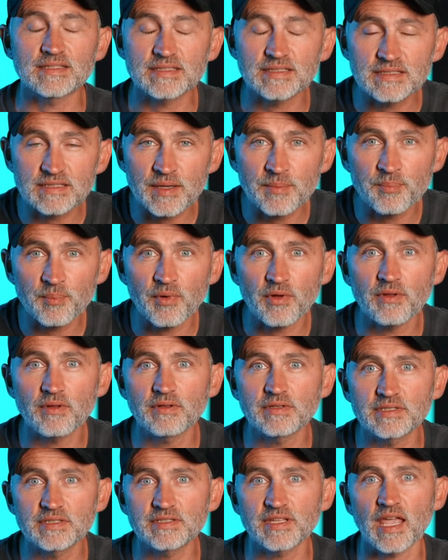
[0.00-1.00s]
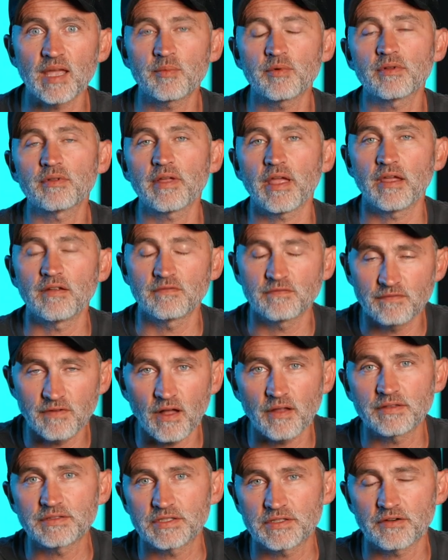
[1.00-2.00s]
simple, stable, and
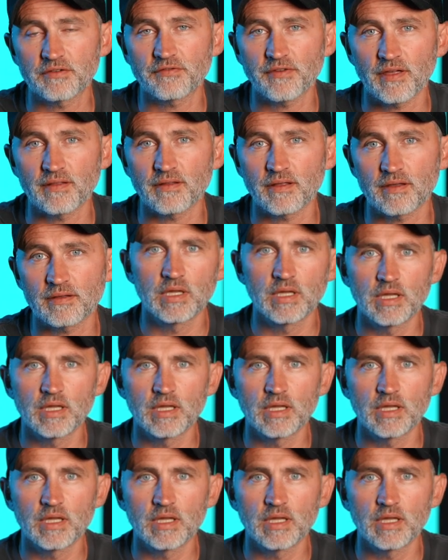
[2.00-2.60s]
volunteer-friendly.